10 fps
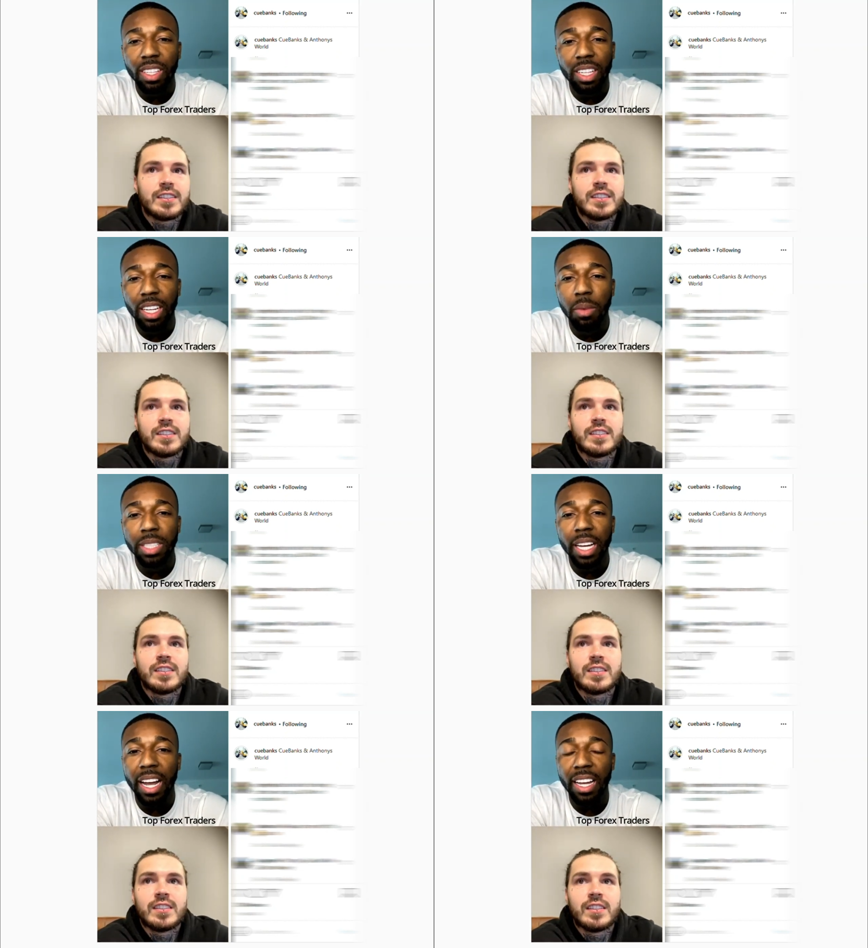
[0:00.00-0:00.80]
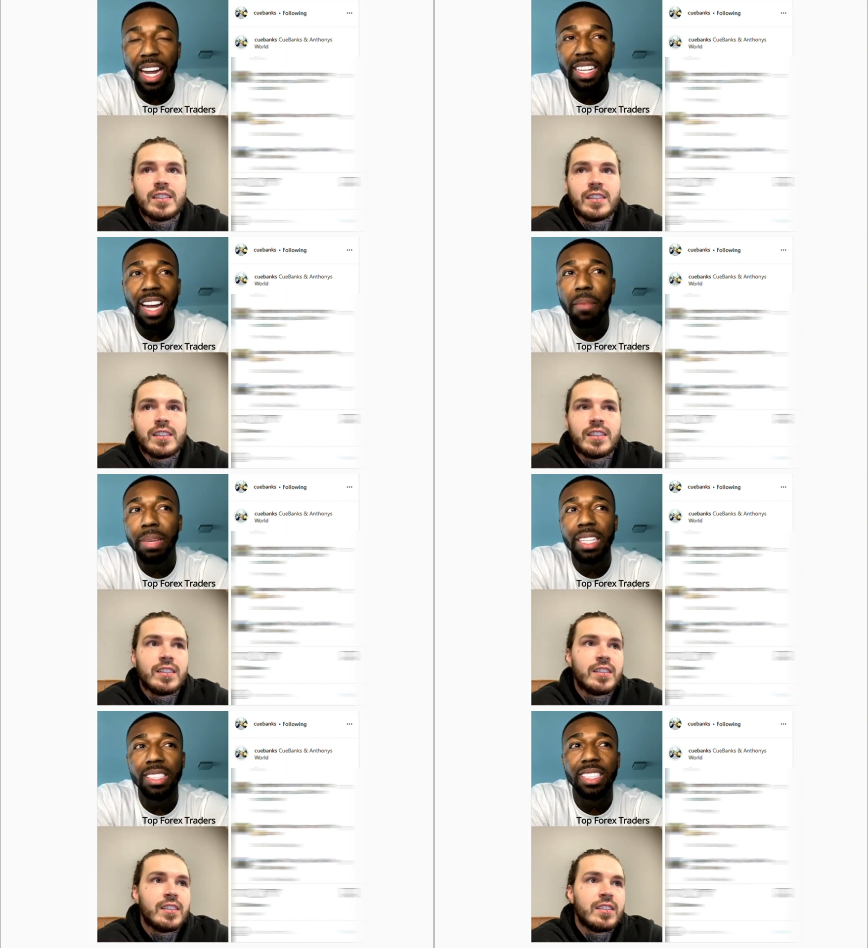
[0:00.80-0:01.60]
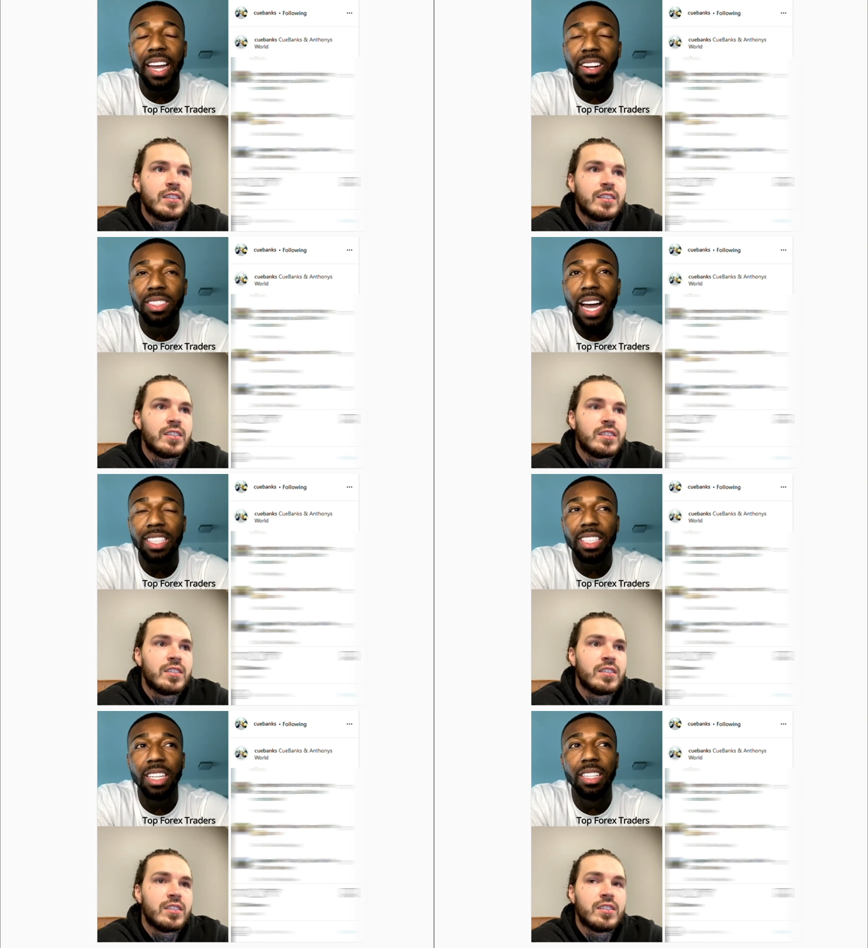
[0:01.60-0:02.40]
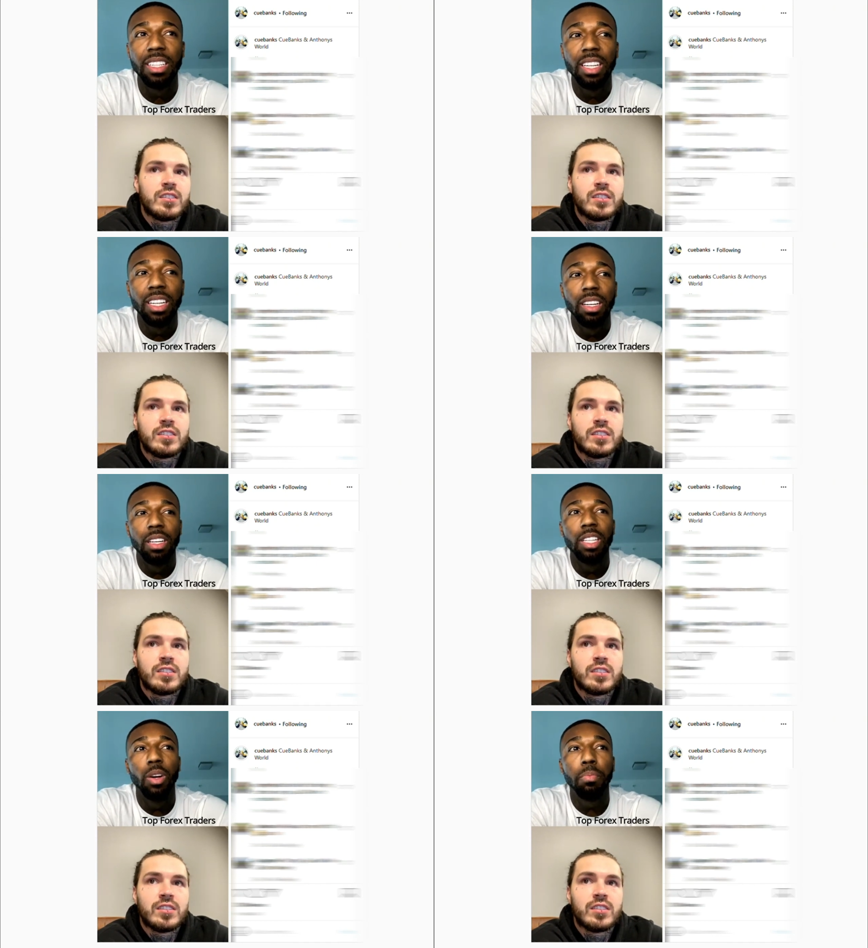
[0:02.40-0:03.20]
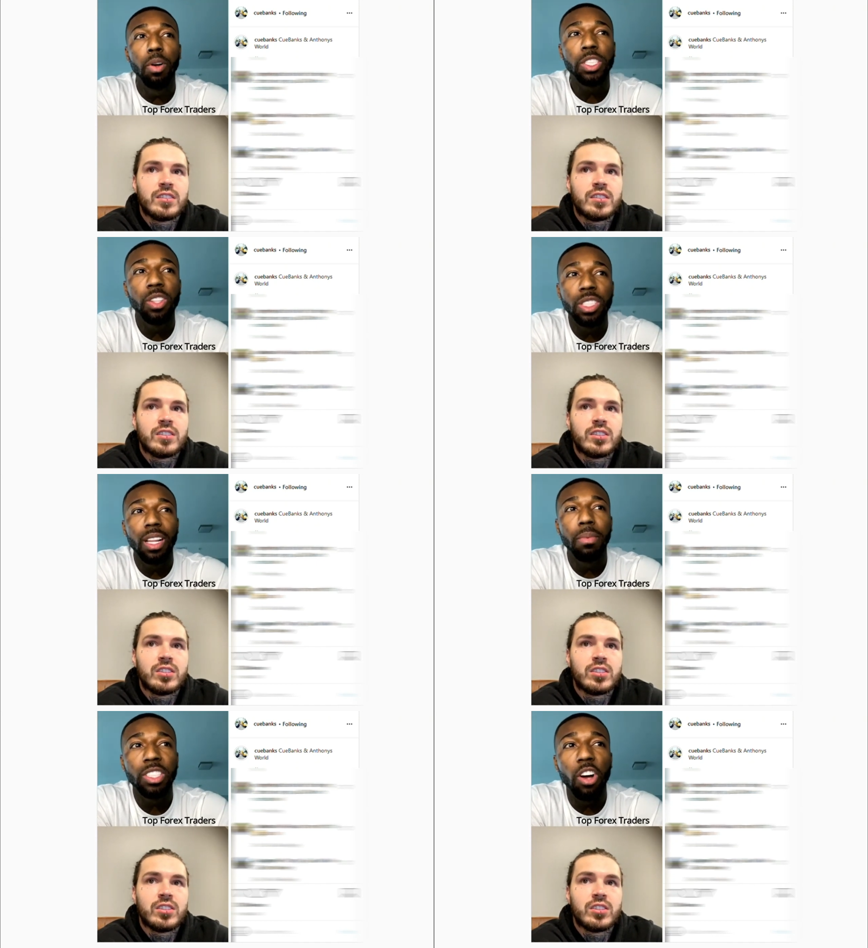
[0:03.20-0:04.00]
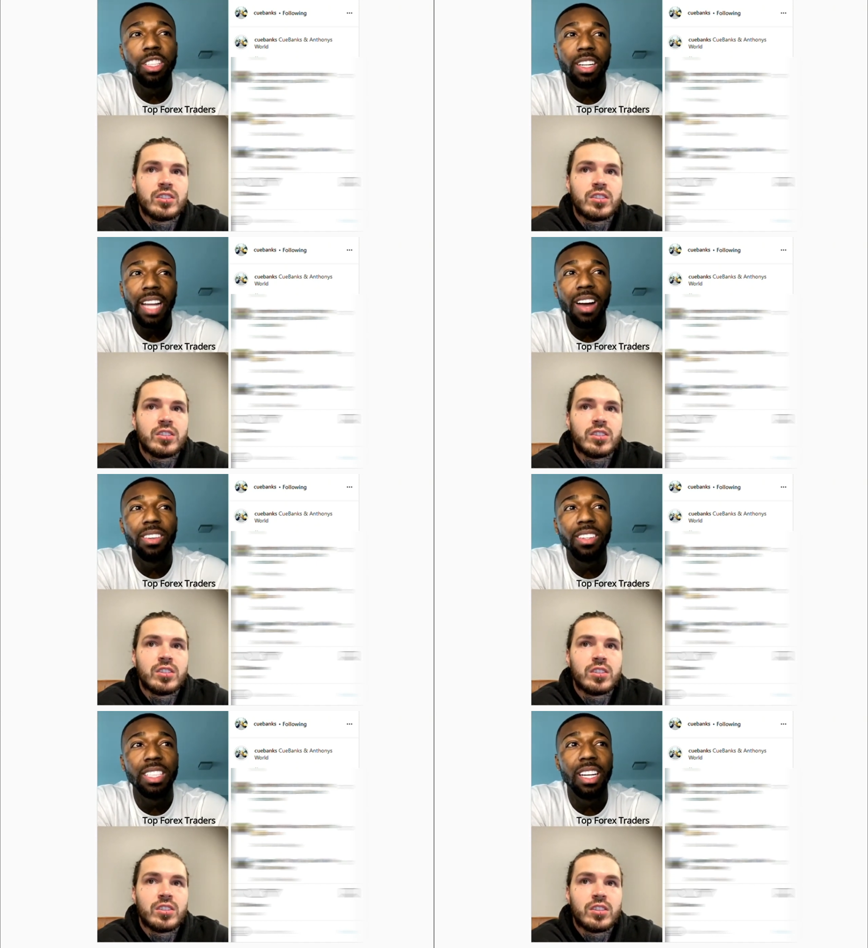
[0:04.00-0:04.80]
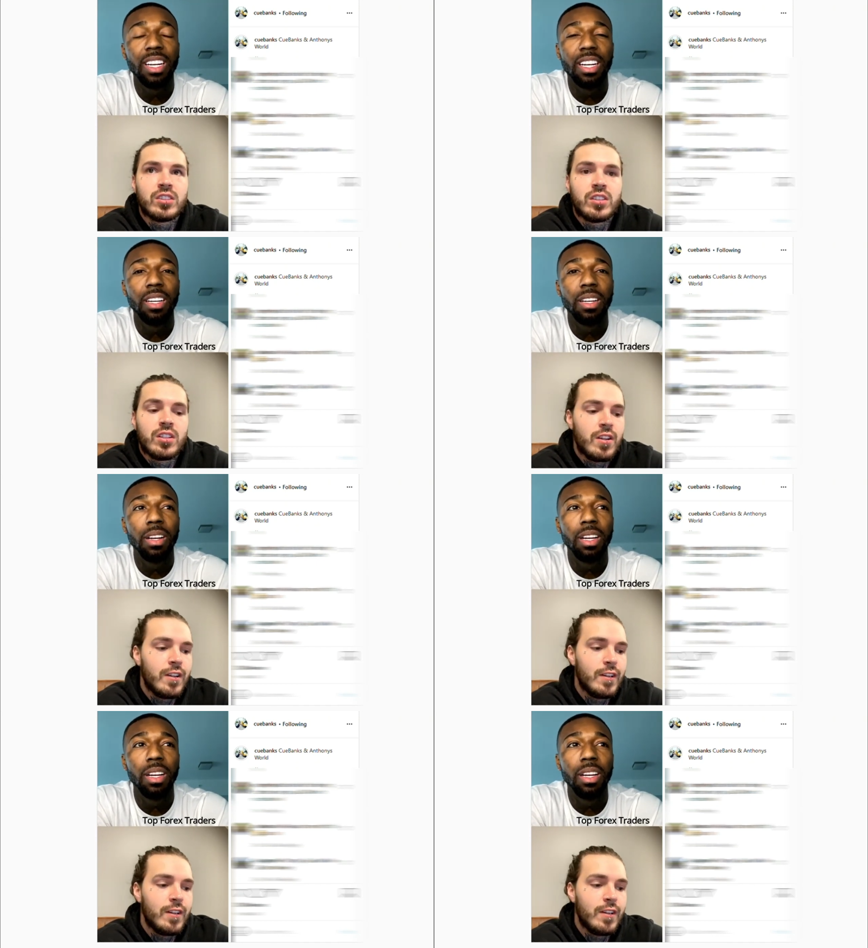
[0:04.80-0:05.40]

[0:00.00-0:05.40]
Speaker 1: You know what I'm saying? Like like not being scared to actually, you know, push those limits on your account is gonna